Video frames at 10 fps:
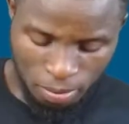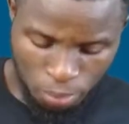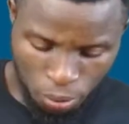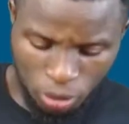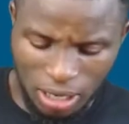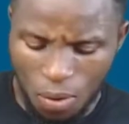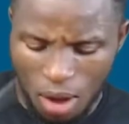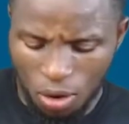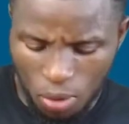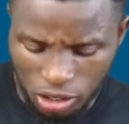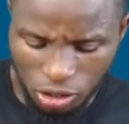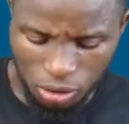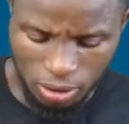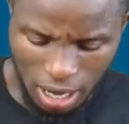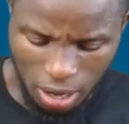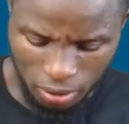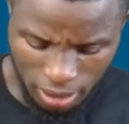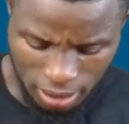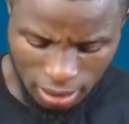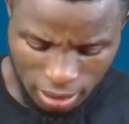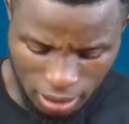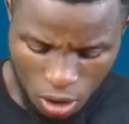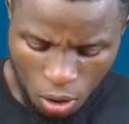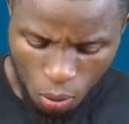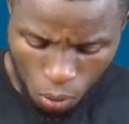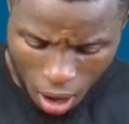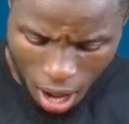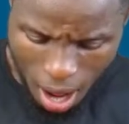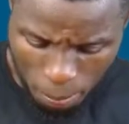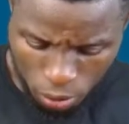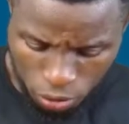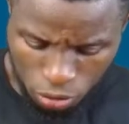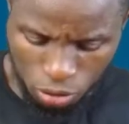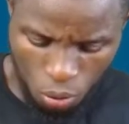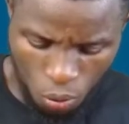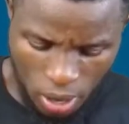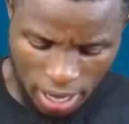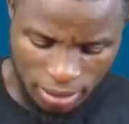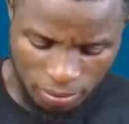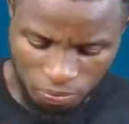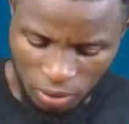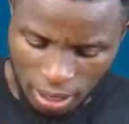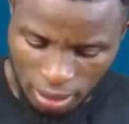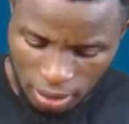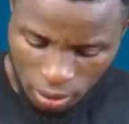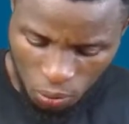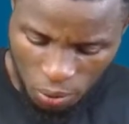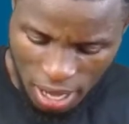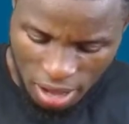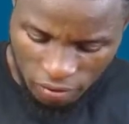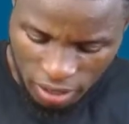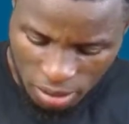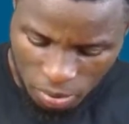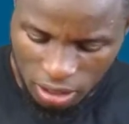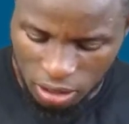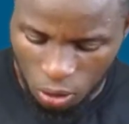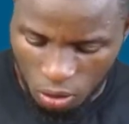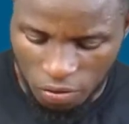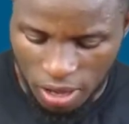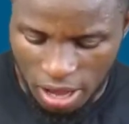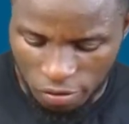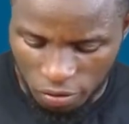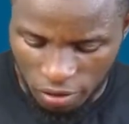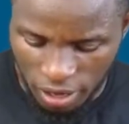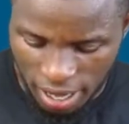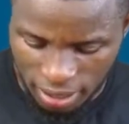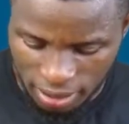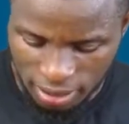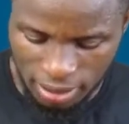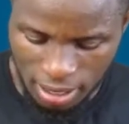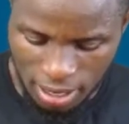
But our question now is, what happens when we have limits of f of x